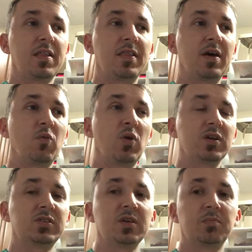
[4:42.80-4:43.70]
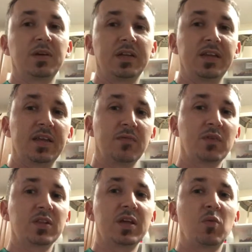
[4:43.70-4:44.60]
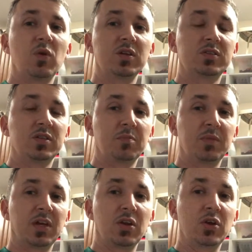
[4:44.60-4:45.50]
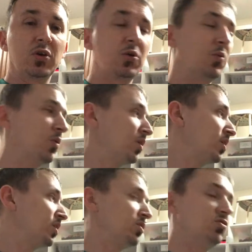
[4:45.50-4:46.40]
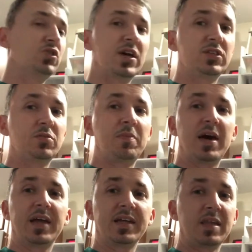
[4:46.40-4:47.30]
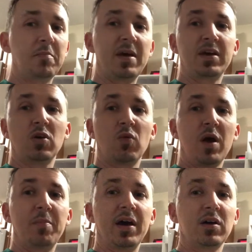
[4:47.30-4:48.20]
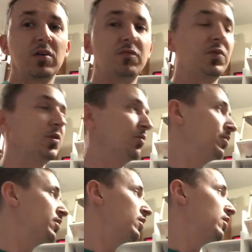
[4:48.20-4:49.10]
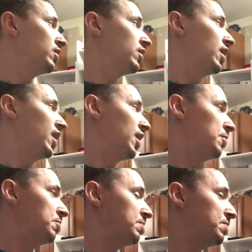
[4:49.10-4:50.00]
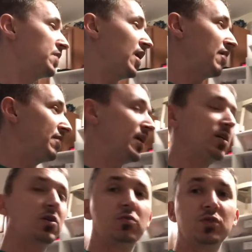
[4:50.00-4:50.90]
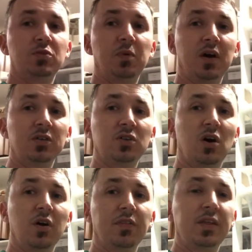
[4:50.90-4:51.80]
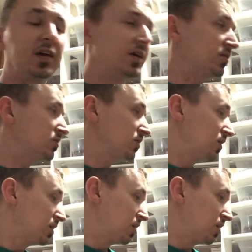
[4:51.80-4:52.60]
they want something different, they want something new. You change the bedding and they may go right back on food. I've had a good response on these.